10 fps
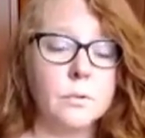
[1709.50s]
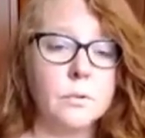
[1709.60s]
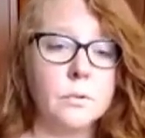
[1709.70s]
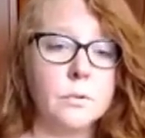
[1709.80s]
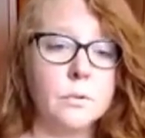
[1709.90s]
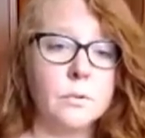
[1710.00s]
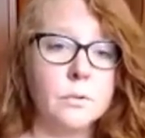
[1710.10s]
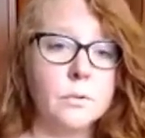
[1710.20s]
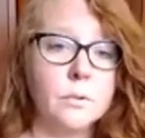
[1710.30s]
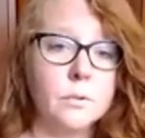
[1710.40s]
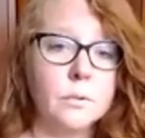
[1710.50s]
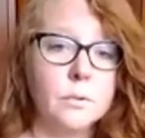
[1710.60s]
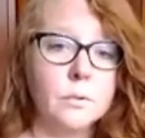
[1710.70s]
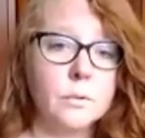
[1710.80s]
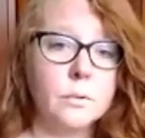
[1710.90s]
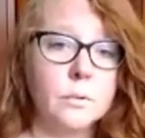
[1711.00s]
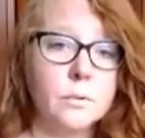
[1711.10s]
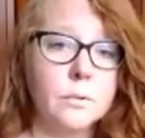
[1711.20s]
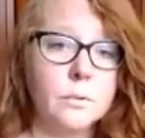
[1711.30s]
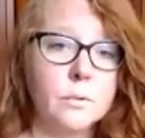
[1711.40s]

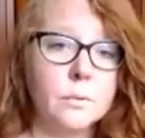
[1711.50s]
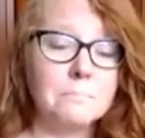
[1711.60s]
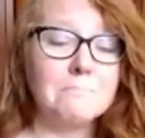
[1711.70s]
(not speaking)